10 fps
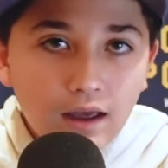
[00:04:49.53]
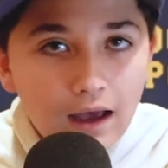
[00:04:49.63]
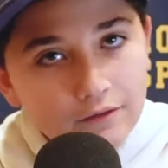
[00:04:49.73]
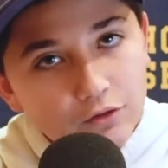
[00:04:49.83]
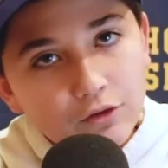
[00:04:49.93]

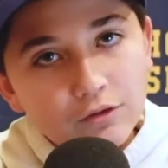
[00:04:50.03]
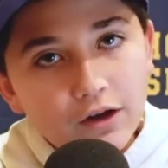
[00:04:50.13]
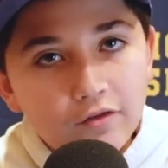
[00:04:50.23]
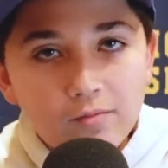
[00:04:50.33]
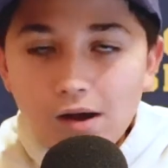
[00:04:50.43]
After he
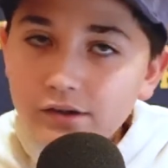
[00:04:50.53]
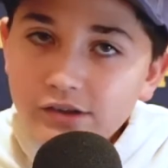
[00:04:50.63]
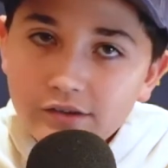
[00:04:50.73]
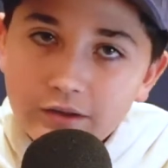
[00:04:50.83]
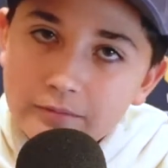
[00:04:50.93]
retired from Ohio
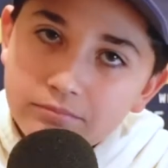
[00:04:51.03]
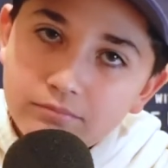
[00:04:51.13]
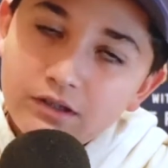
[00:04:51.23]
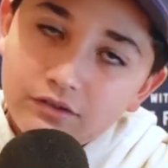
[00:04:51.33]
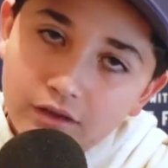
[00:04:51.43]
State, he said
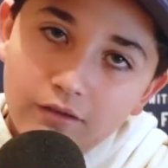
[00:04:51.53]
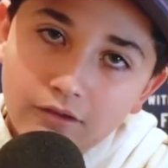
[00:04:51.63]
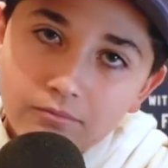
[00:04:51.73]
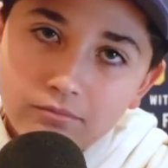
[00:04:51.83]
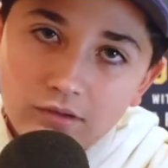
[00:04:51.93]
he's
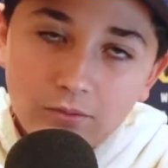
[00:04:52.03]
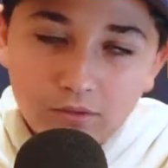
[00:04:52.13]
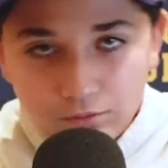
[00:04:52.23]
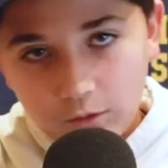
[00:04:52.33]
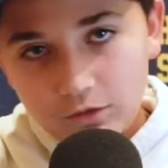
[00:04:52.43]
leaving. He
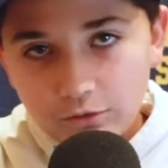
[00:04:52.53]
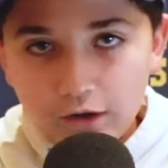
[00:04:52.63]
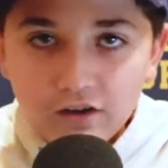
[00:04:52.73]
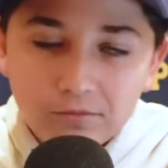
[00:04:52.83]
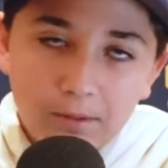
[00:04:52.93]
wanted to
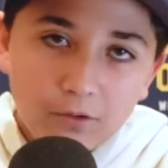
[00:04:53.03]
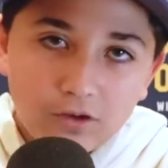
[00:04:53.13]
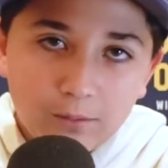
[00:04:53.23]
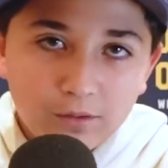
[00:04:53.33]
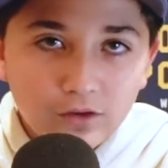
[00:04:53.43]
retire, spend more
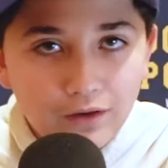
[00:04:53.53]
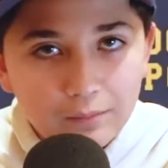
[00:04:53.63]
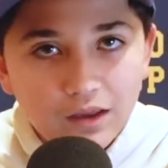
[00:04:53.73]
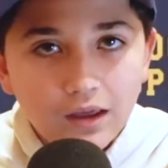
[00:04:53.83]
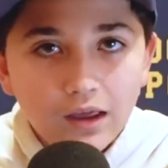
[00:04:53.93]
time with his
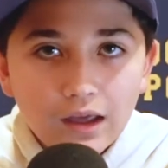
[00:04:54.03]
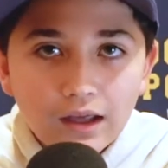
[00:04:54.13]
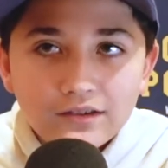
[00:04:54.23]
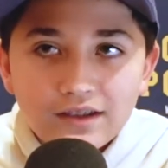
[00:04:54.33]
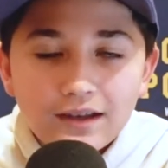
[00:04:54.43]
family.
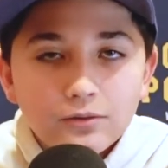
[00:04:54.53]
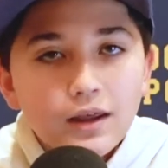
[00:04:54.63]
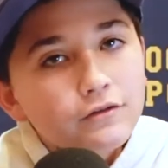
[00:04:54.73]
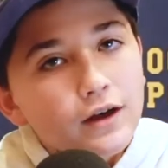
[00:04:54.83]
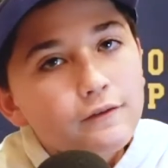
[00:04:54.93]
And he said he'll
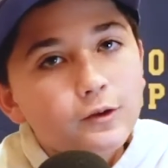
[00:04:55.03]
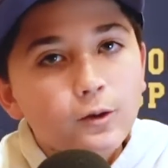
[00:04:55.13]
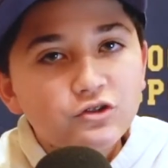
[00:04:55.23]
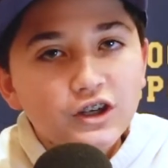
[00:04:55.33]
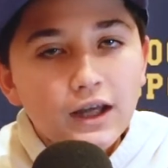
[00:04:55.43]
never, ever
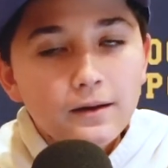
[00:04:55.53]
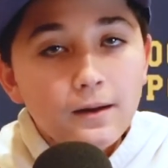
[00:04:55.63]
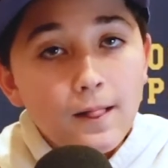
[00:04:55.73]
coach again.